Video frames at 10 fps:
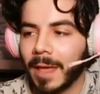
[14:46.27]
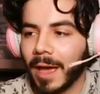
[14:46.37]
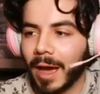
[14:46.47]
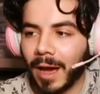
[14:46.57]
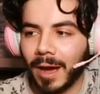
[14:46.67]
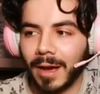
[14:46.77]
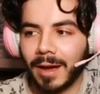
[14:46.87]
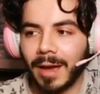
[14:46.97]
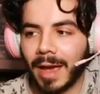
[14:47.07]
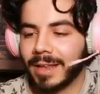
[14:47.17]

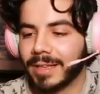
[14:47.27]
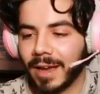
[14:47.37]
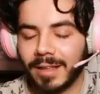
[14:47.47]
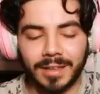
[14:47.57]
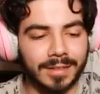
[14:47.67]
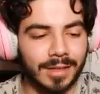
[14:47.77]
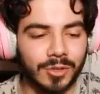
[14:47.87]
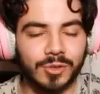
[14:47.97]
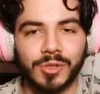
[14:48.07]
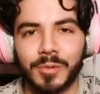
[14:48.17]
And yeah, like thank you
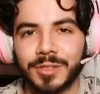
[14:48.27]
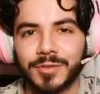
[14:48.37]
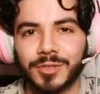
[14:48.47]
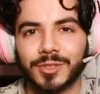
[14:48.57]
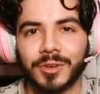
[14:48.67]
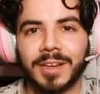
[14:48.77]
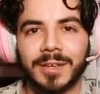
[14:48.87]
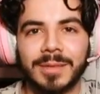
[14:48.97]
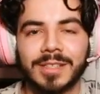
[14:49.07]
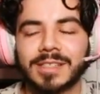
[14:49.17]
so much for joining
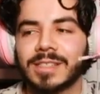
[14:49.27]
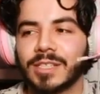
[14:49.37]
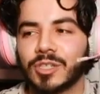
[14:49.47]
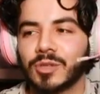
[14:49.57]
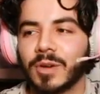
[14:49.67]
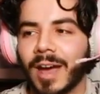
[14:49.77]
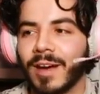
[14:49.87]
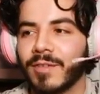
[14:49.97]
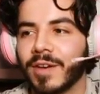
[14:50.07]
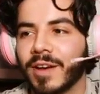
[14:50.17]
me. Did you
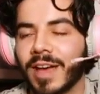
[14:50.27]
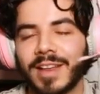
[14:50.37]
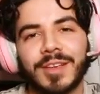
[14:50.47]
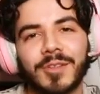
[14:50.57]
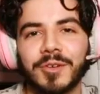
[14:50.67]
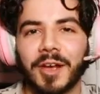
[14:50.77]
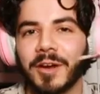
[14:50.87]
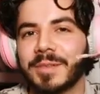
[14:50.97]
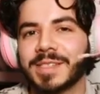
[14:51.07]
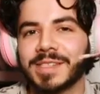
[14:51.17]
have any other
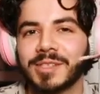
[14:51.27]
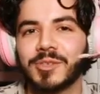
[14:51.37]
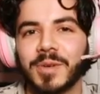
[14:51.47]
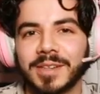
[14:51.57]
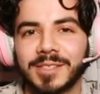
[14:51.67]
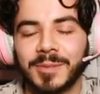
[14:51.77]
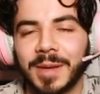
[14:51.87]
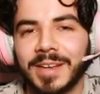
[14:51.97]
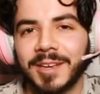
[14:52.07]
comments that you wanted to make?